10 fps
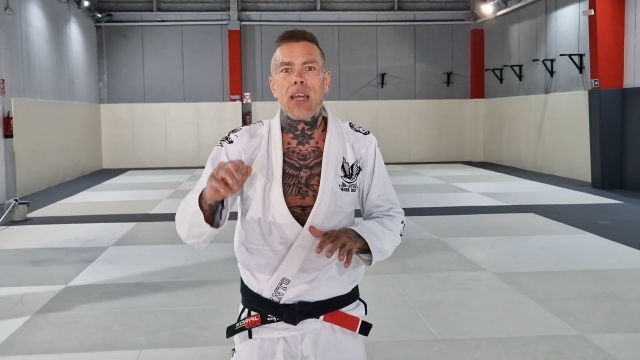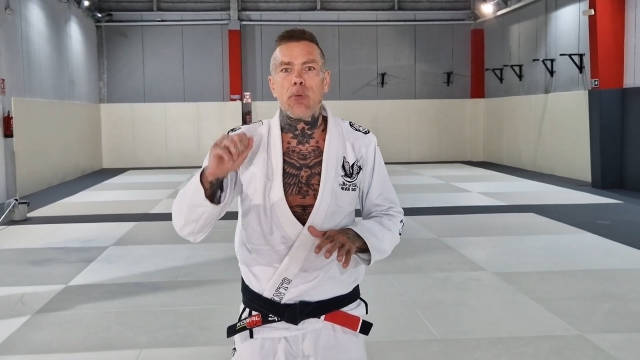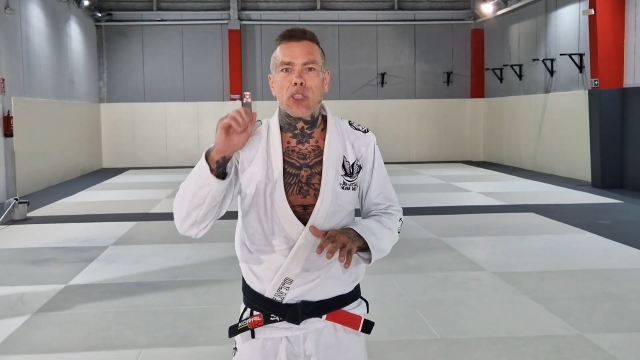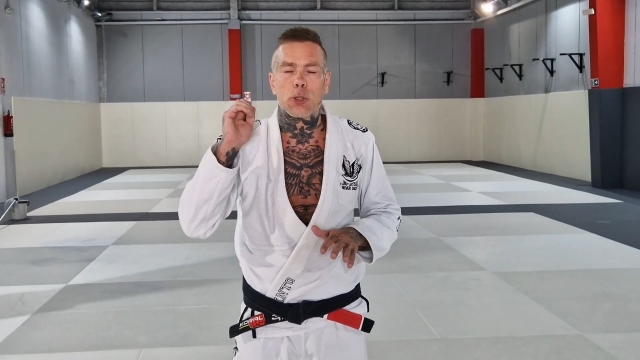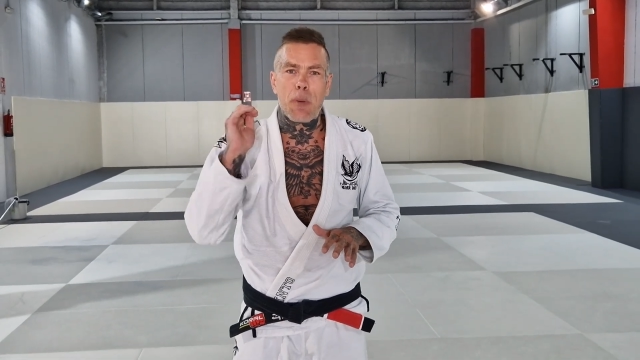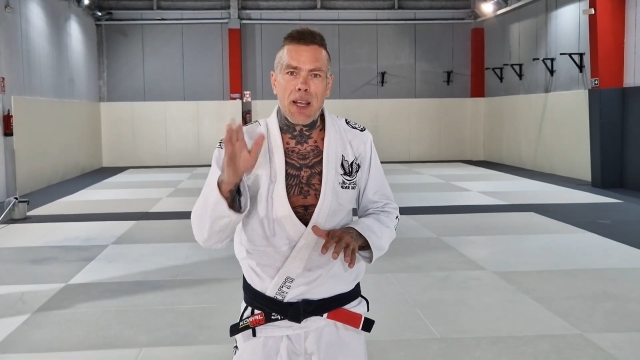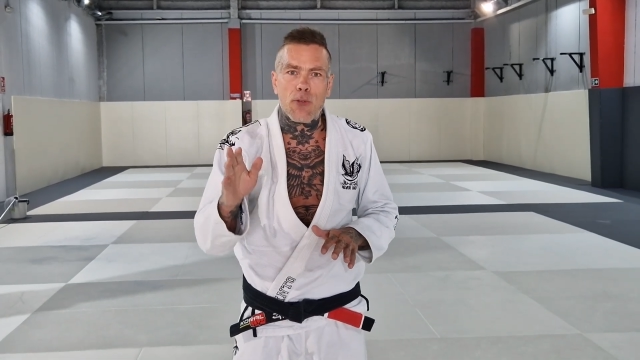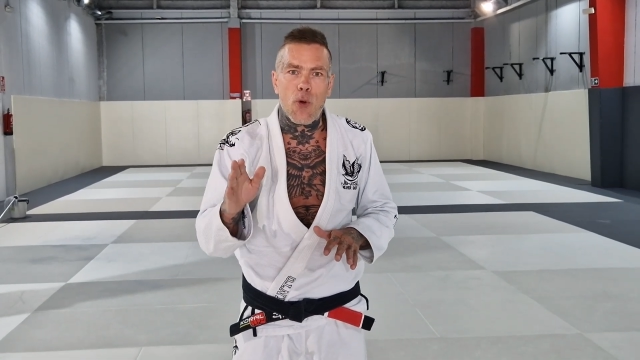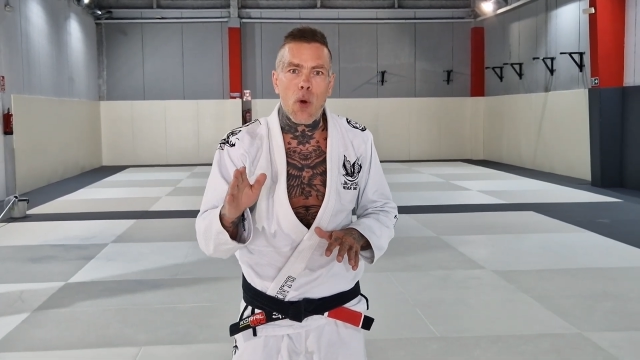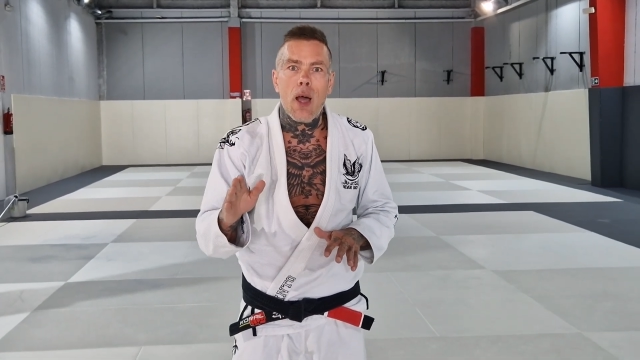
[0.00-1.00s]
be
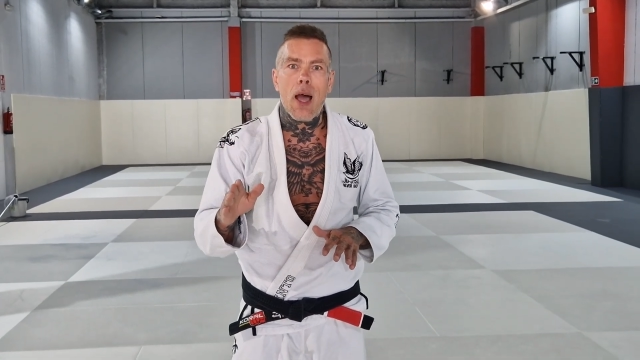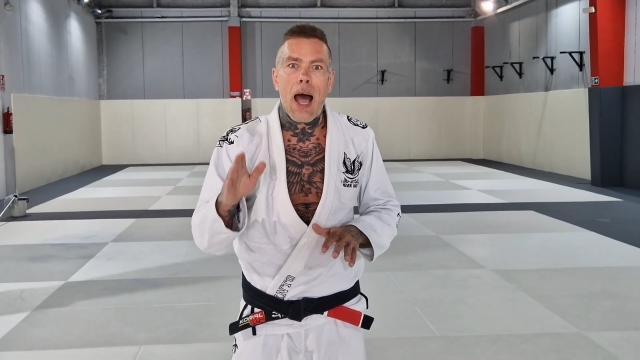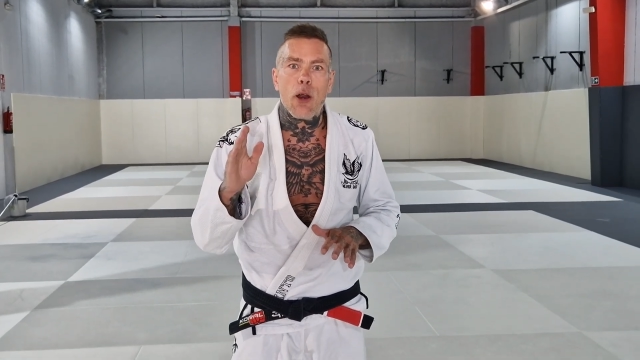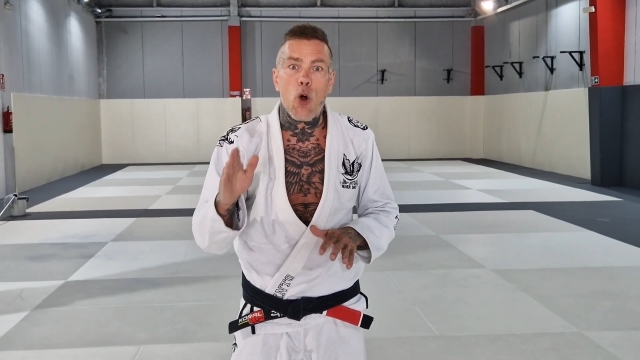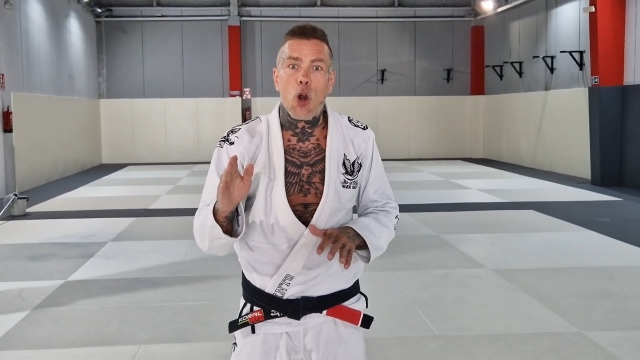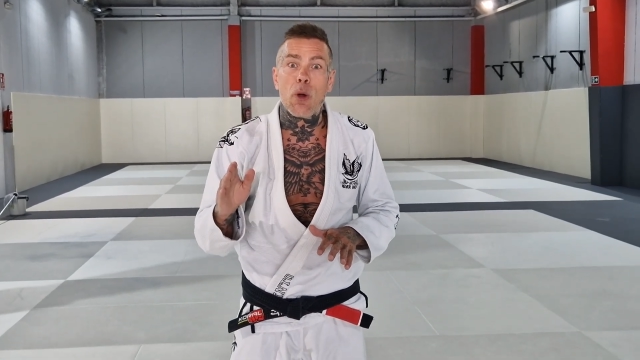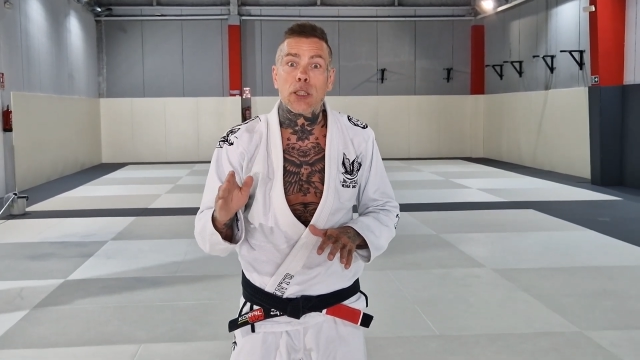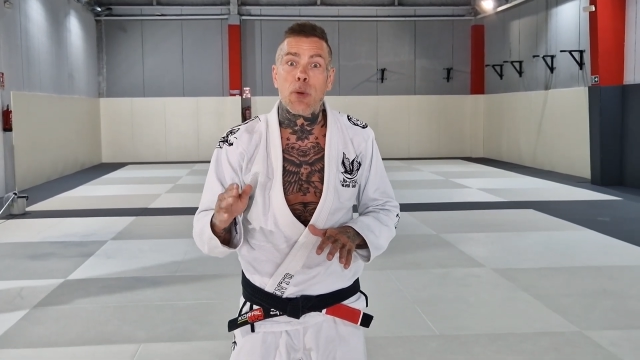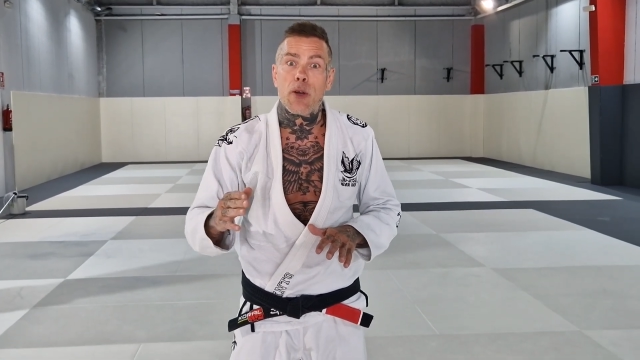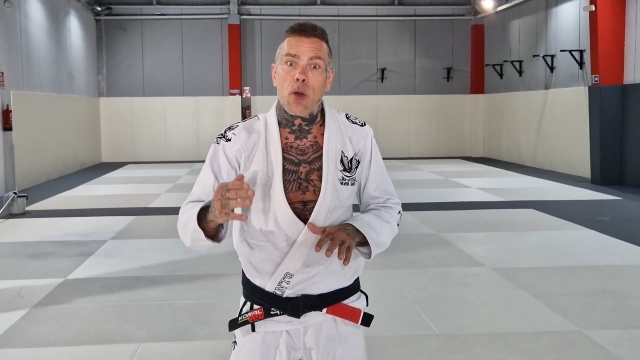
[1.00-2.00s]
respectful and
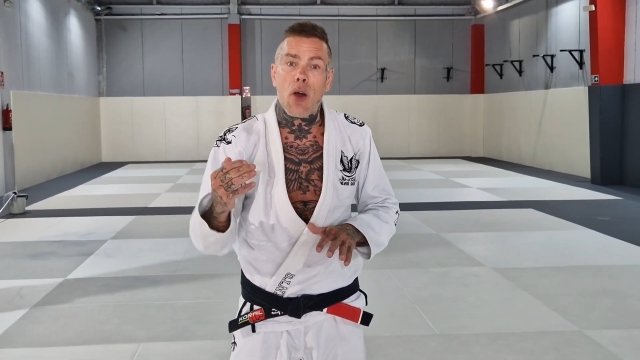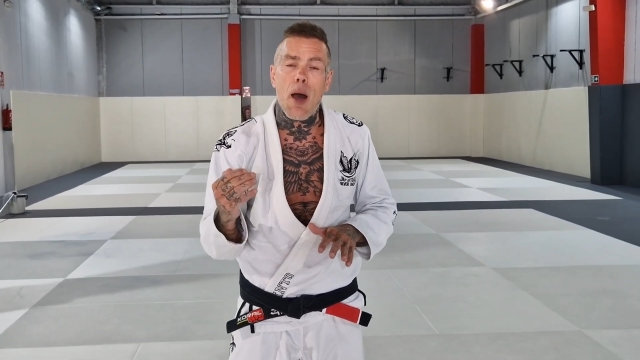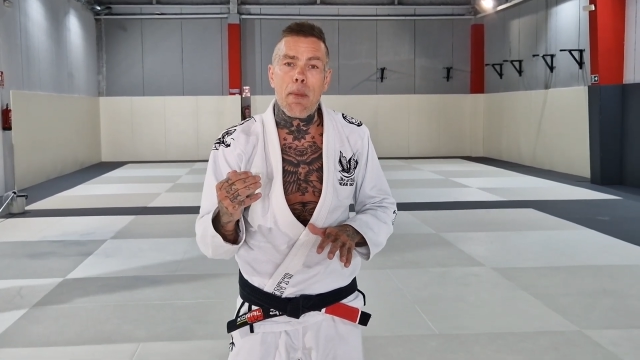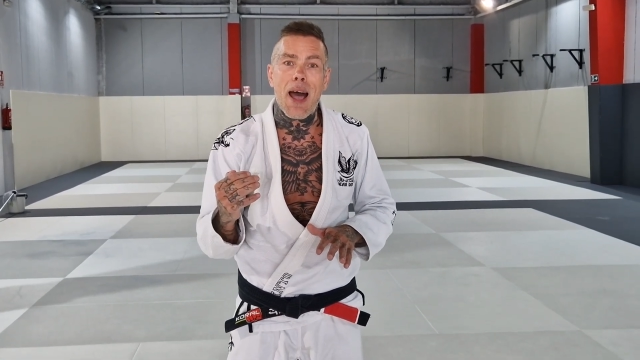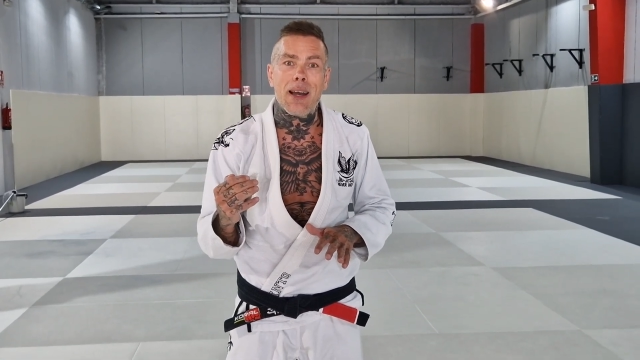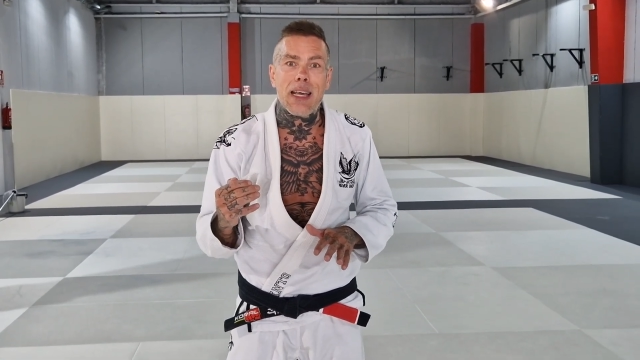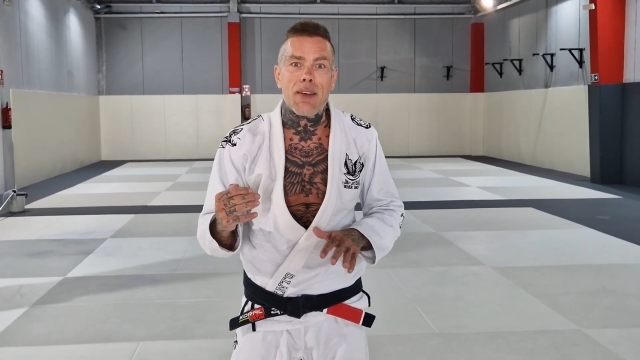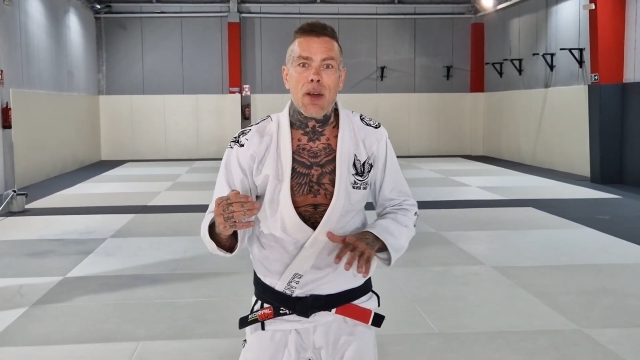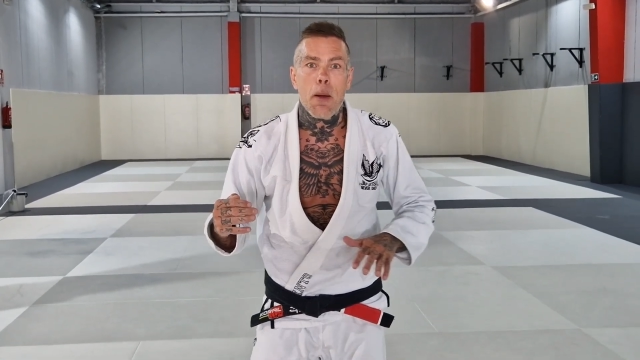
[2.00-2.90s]
always when you come and leave,